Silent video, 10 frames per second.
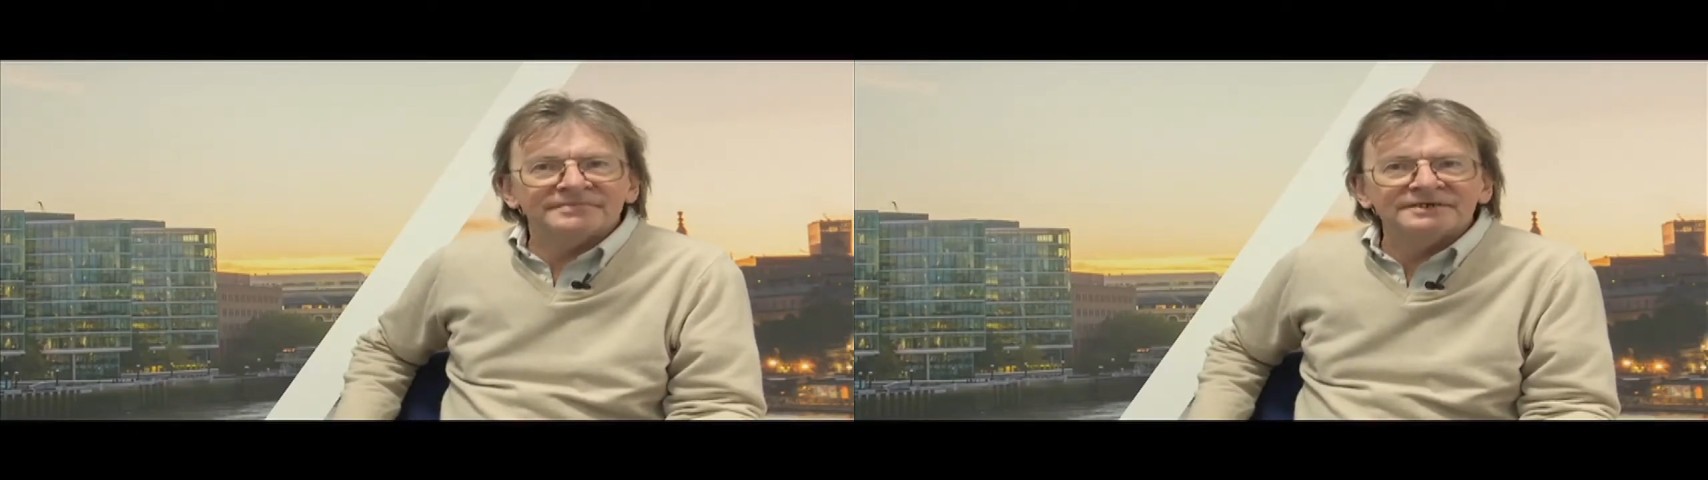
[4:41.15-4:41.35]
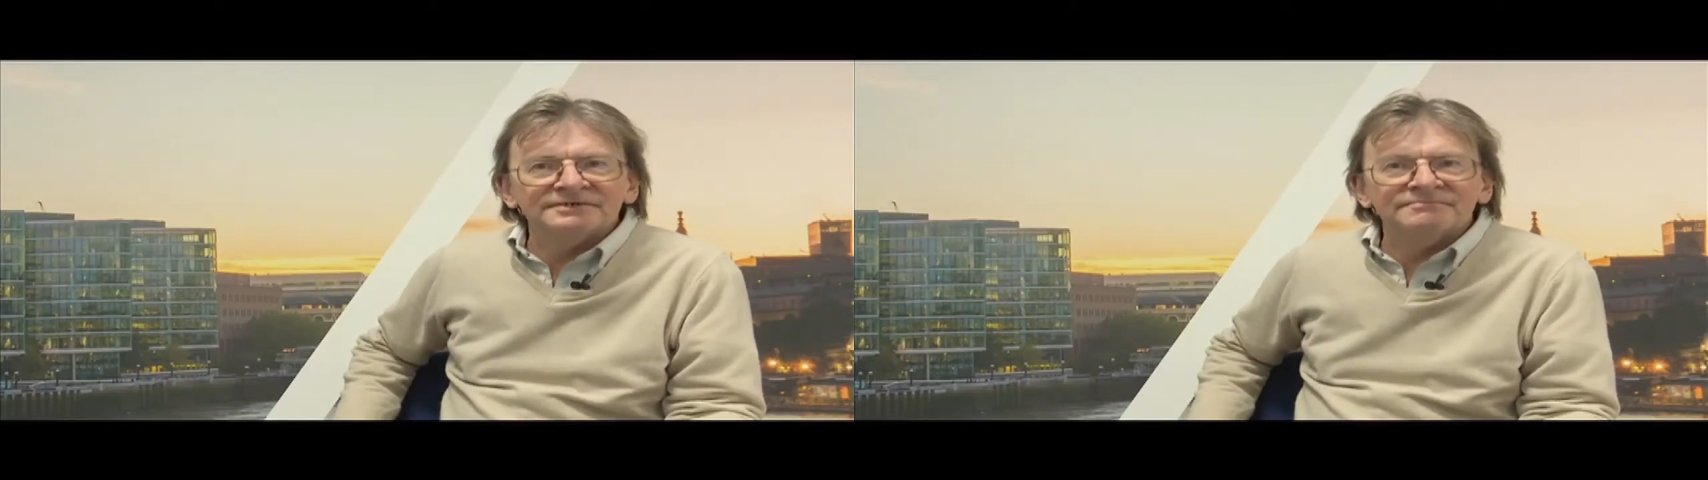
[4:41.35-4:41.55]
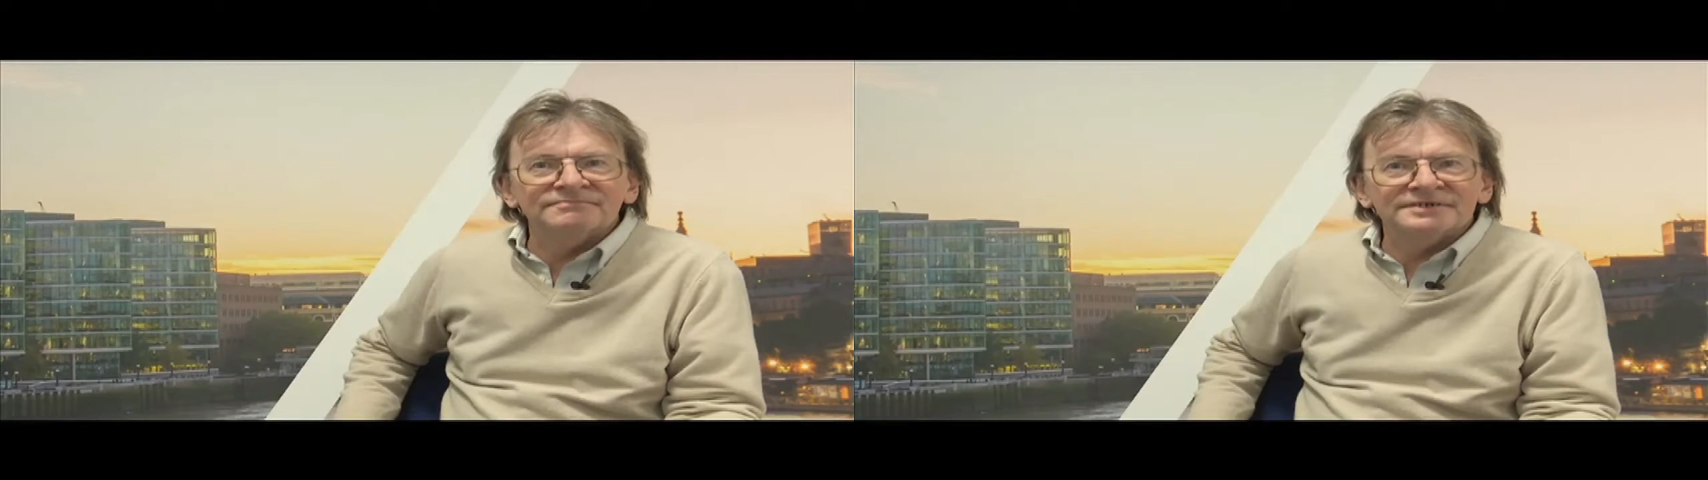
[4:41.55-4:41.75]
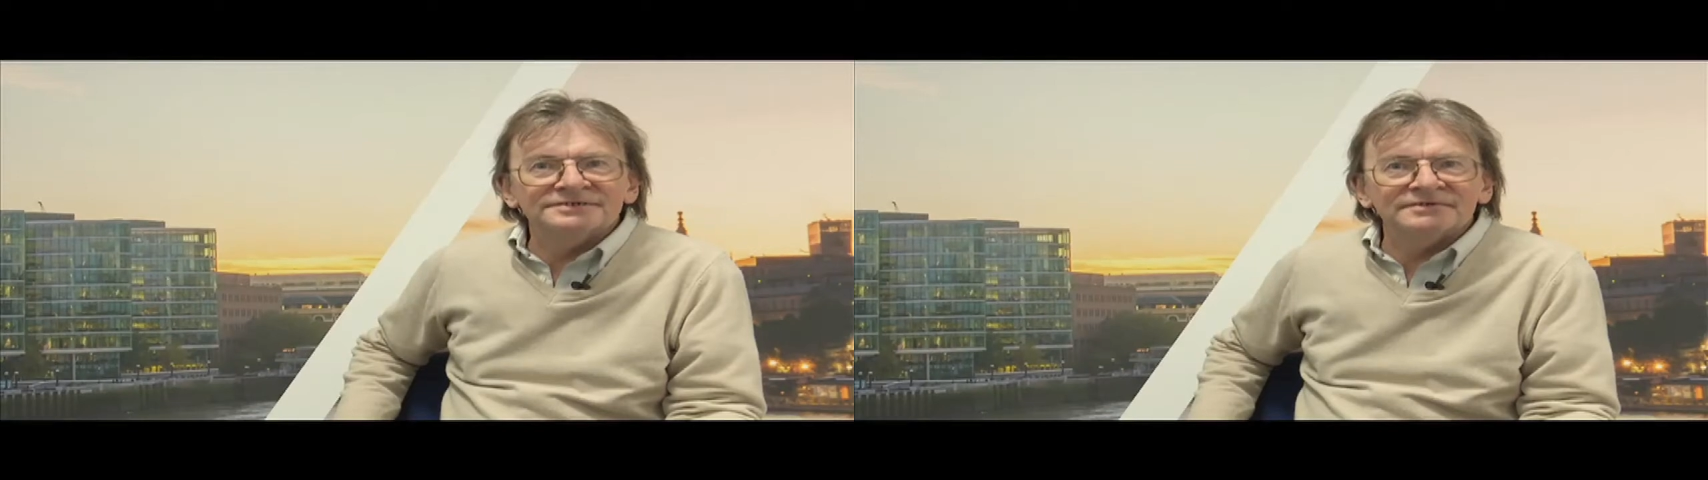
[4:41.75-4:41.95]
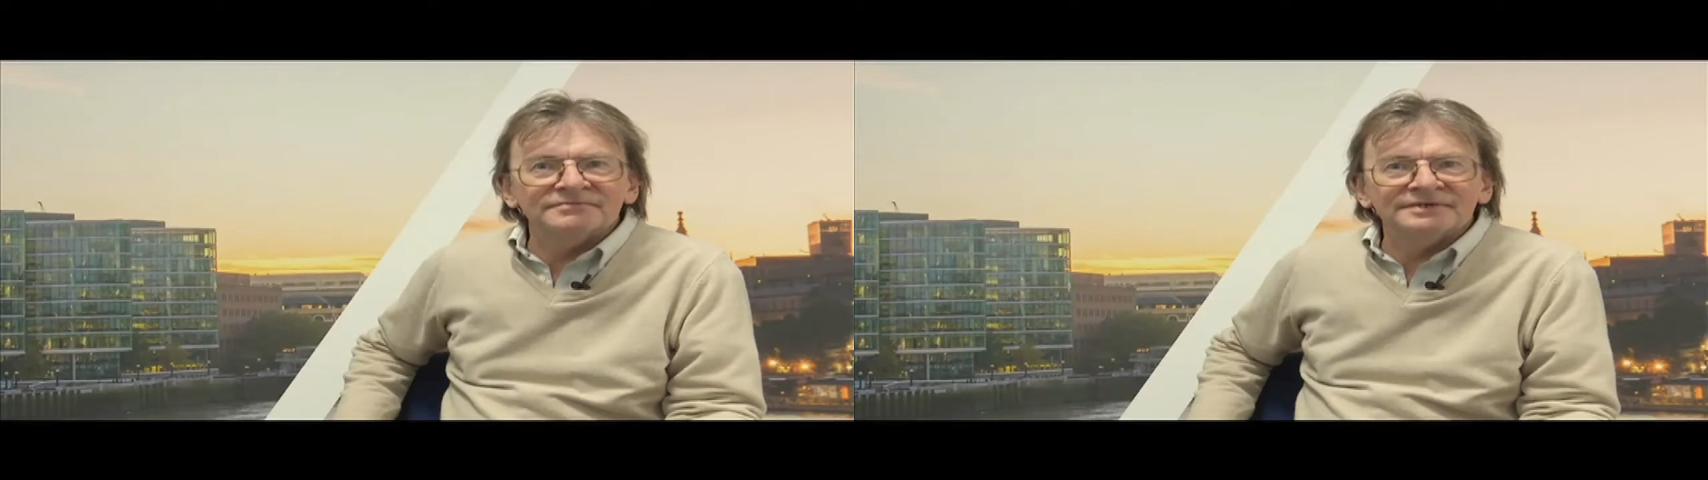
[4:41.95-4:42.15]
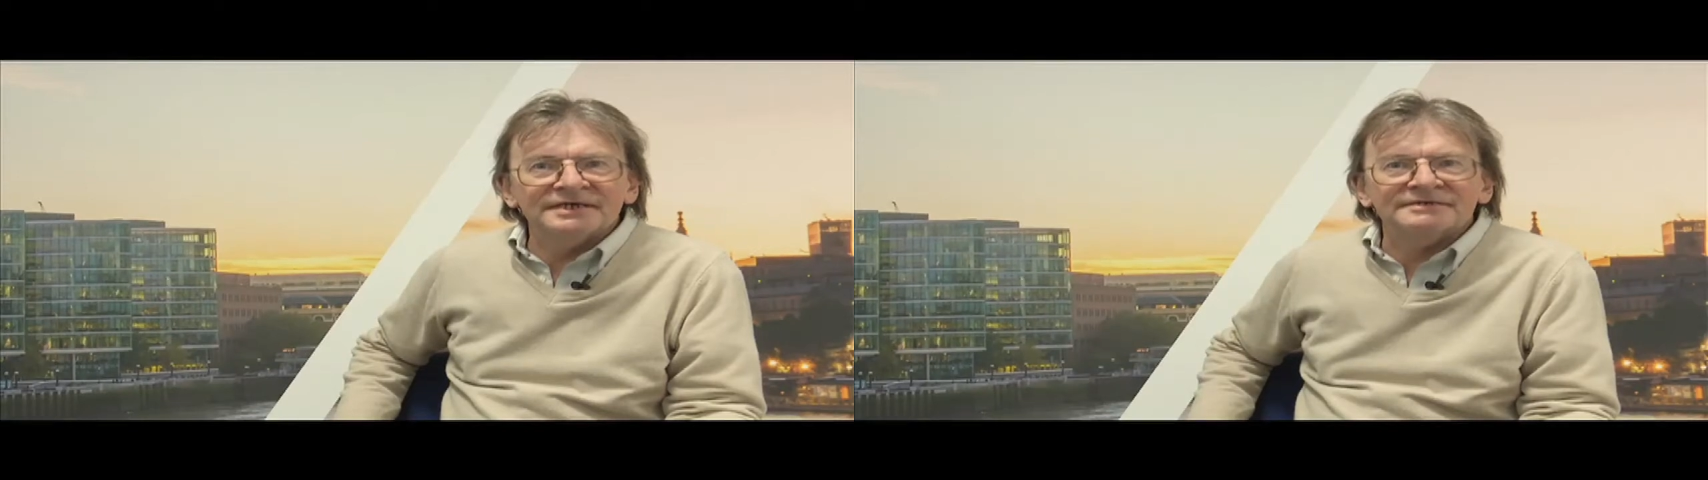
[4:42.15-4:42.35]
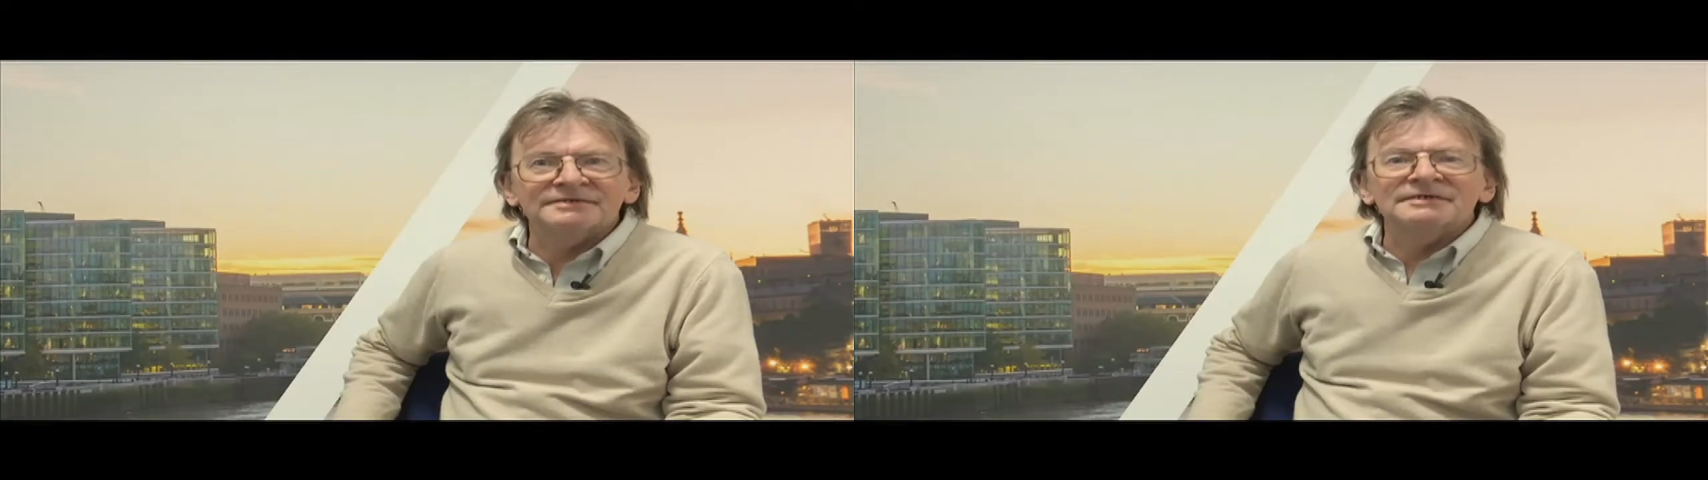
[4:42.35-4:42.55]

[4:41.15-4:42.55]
in competing with that.